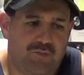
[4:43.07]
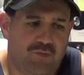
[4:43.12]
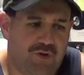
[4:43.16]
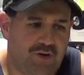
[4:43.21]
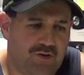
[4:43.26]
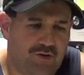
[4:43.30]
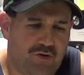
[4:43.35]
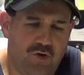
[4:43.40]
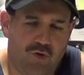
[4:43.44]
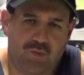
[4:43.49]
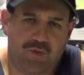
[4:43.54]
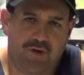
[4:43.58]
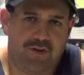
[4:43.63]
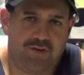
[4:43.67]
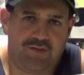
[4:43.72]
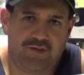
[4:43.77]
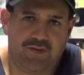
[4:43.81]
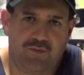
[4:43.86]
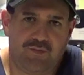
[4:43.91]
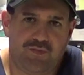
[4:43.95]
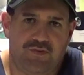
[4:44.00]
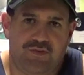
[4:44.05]
but nobody
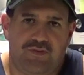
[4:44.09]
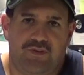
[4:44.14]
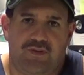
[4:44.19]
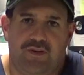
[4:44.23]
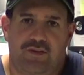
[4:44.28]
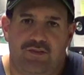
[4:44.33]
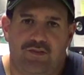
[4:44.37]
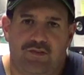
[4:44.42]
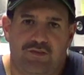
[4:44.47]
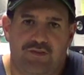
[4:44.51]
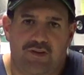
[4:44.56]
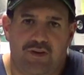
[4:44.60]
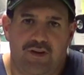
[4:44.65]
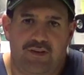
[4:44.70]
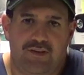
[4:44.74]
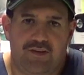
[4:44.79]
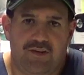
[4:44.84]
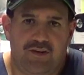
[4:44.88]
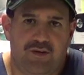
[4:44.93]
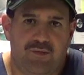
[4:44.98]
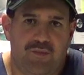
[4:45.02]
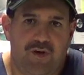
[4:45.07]
seems to think there's
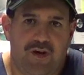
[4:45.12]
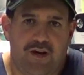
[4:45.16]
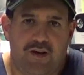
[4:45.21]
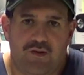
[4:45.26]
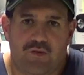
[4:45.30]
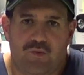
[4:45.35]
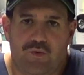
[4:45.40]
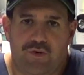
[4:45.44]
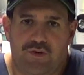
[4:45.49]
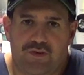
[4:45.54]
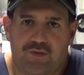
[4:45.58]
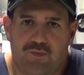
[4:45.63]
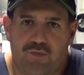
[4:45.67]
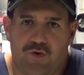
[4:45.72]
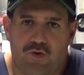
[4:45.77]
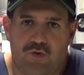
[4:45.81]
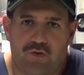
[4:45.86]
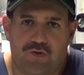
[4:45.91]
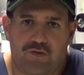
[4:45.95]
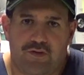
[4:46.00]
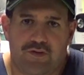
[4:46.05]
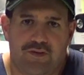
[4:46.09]
anything the matter with the motor.